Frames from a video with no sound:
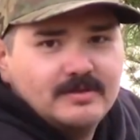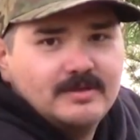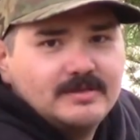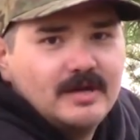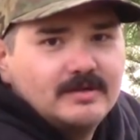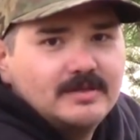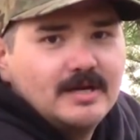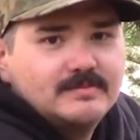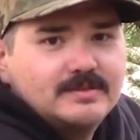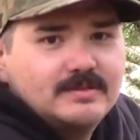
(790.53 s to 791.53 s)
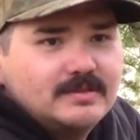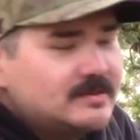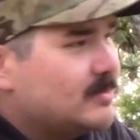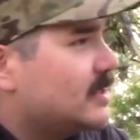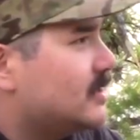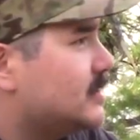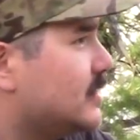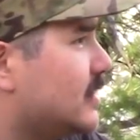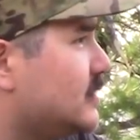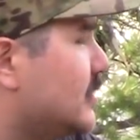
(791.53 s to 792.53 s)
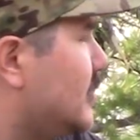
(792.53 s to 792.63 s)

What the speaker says: the entire time. She can smell us, I guess.